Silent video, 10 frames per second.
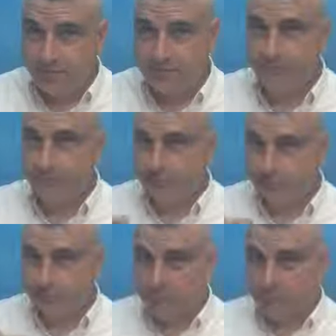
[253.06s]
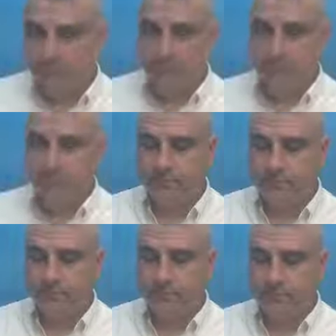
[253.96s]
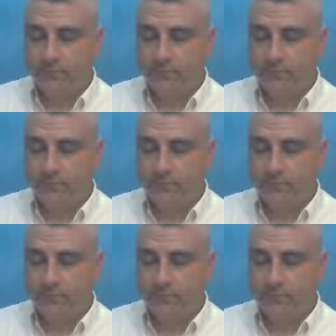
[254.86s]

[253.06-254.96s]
(silence)